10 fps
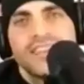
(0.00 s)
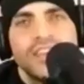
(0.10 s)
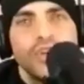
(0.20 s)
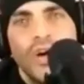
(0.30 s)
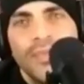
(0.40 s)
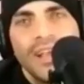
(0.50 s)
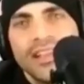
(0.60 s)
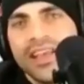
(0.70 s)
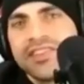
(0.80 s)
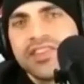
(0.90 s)
a
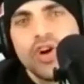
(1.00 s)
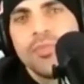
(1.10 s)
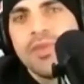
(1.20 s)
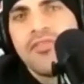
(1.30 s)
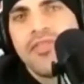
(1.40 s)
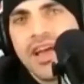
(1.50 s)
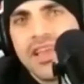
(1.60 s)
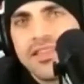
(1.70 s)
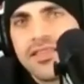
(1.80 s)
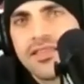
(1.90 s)
normal fight.
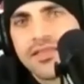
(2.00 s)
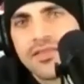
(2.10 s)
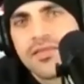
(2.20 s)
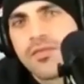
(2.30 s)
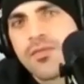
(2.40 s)
For an hour.